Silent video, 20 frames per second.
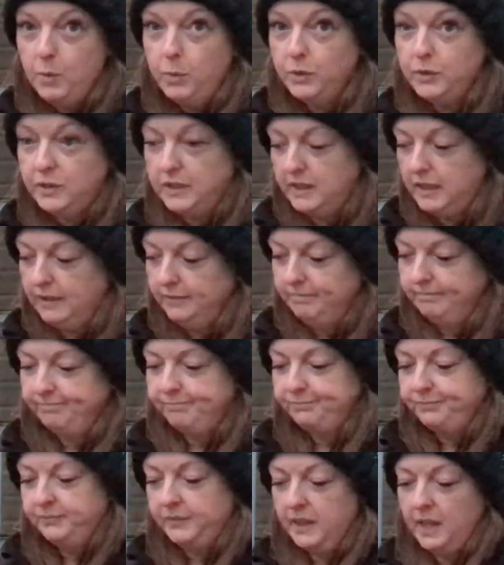we'll see
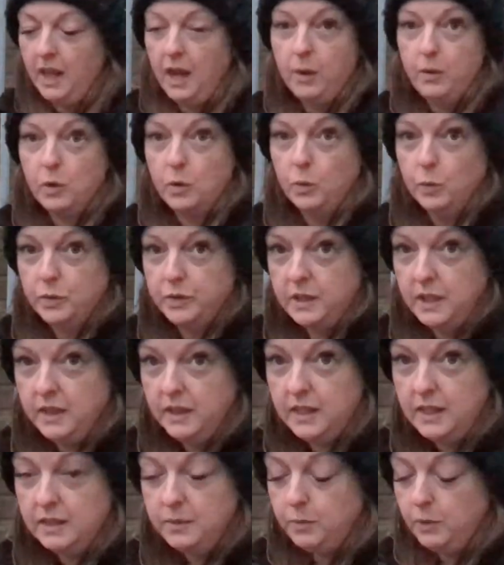how it goes.
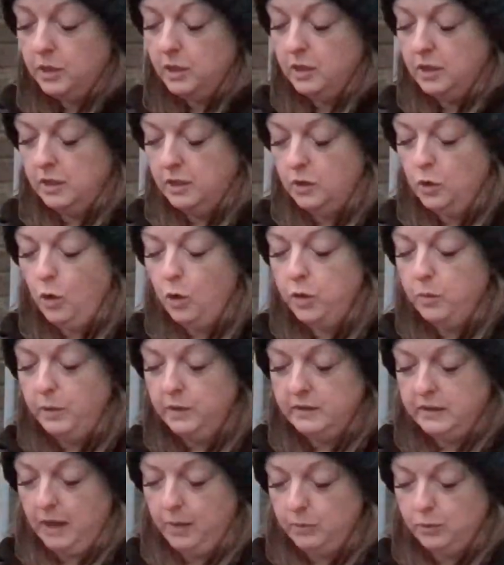These were not the
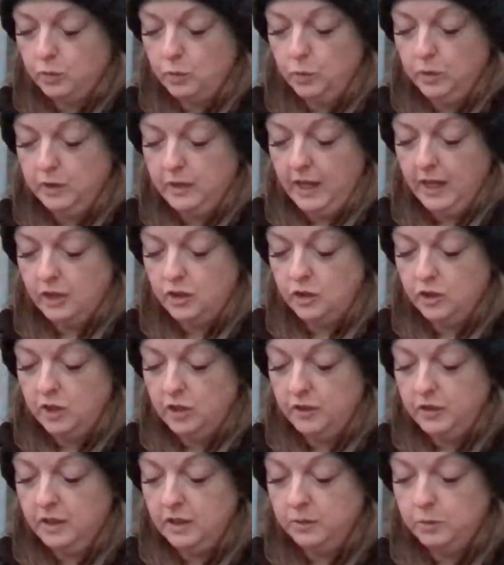ones I was growing next
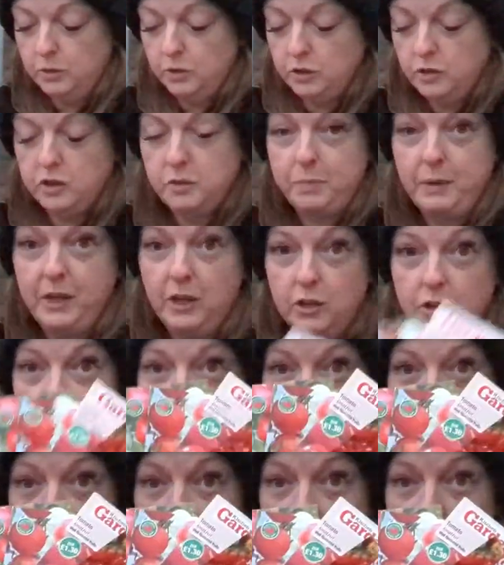year, these were just
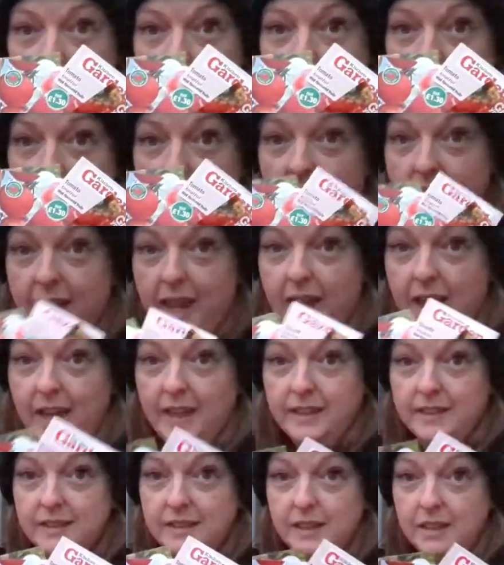spares I
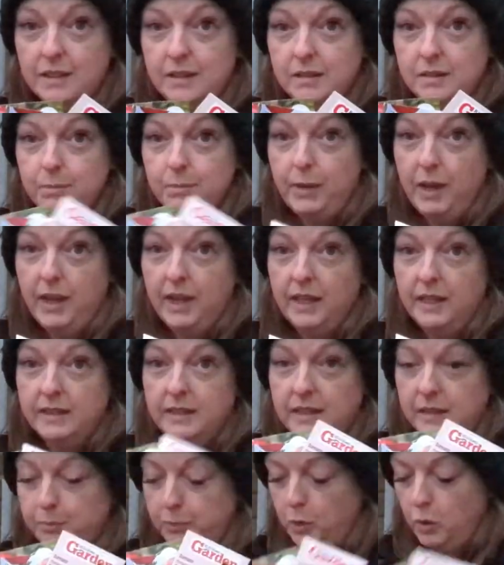had in my
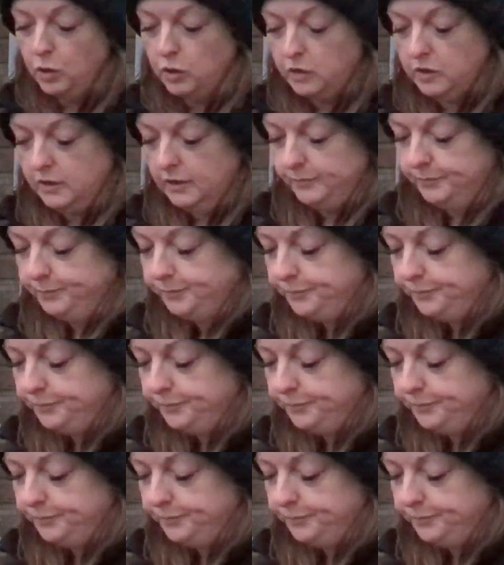seed box.